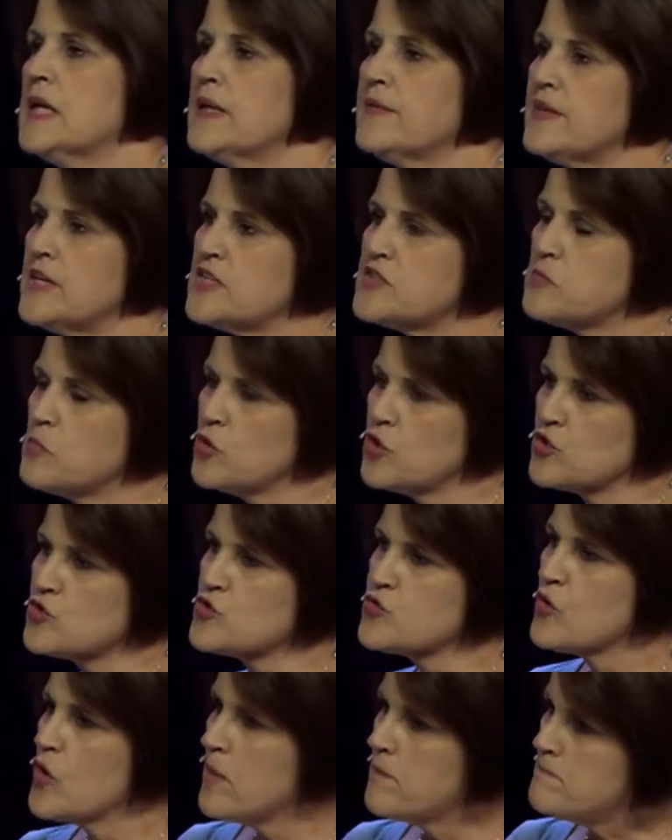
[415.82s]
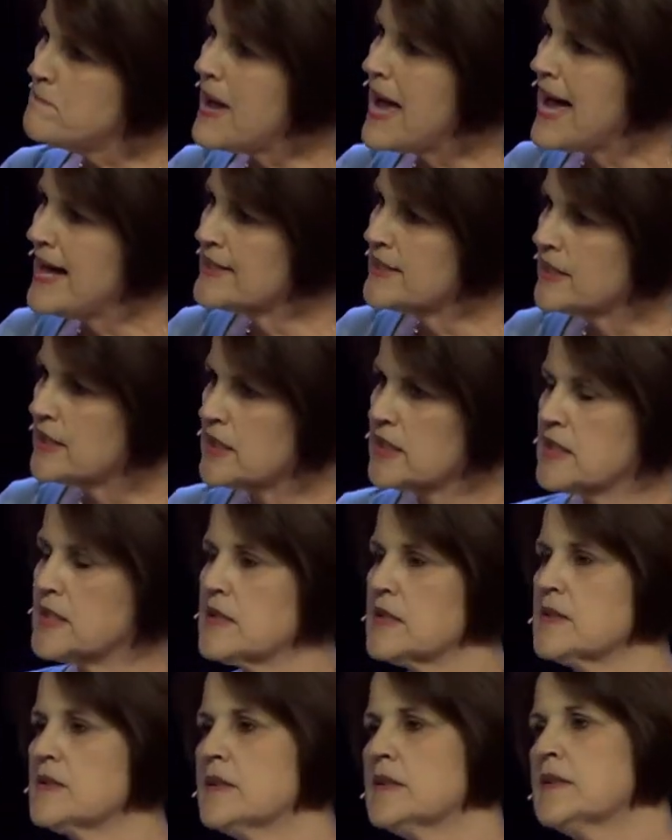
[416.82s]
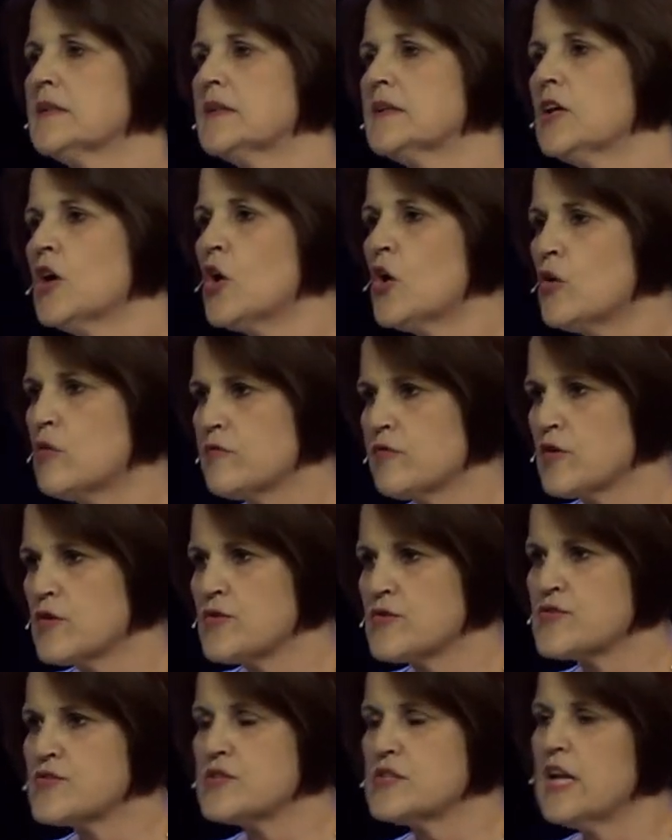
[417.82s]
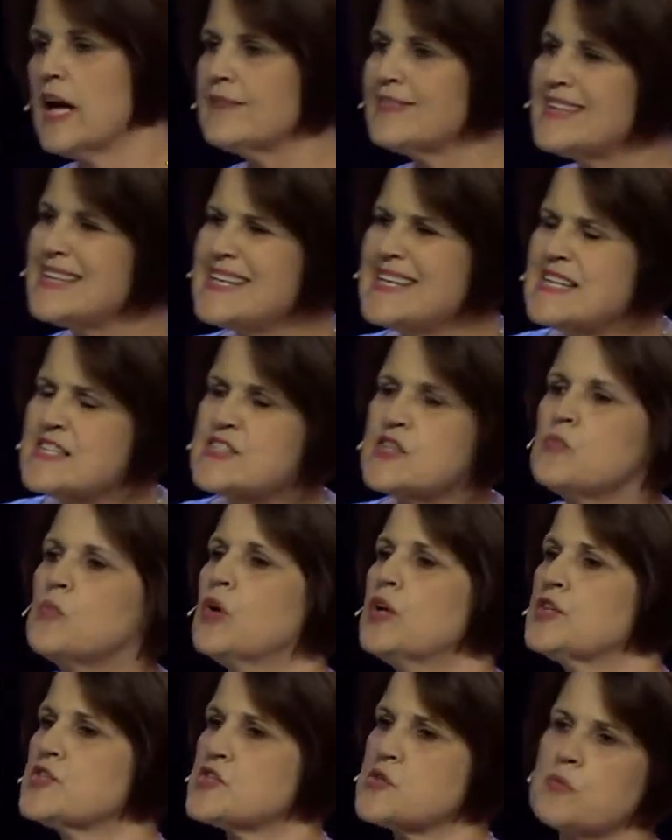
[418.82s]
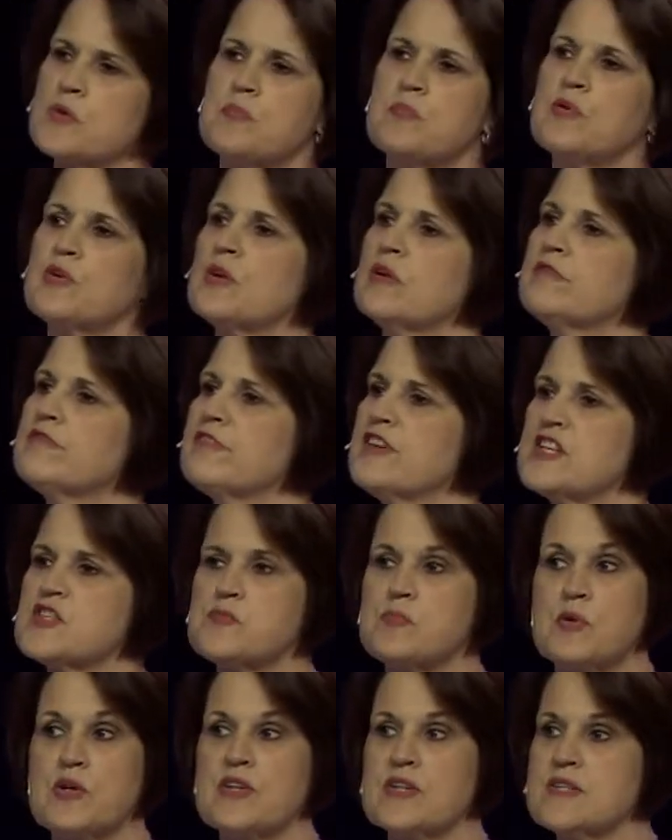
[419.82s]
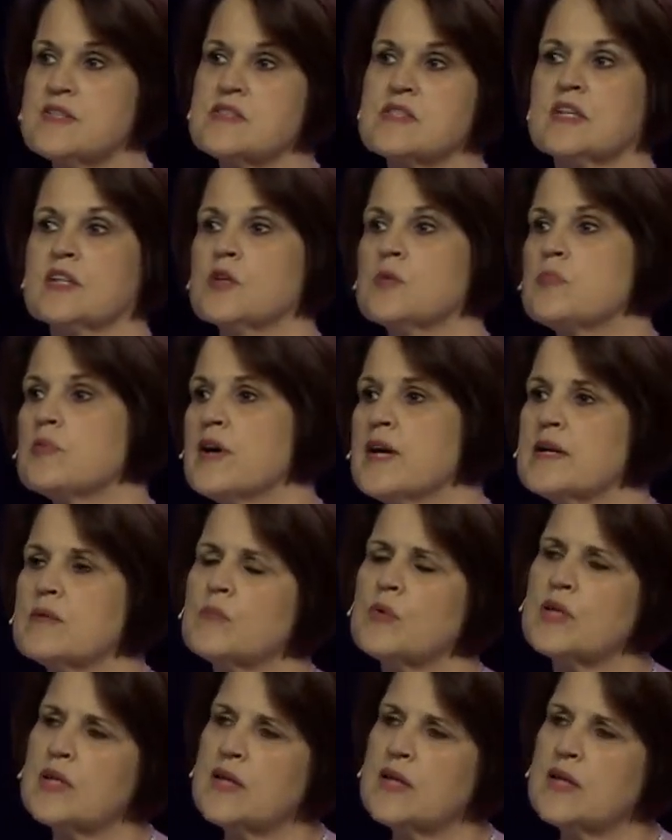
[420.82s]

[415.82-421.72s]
These more traumatic overs, not the easy ones that we put on Facebook and celebrate, we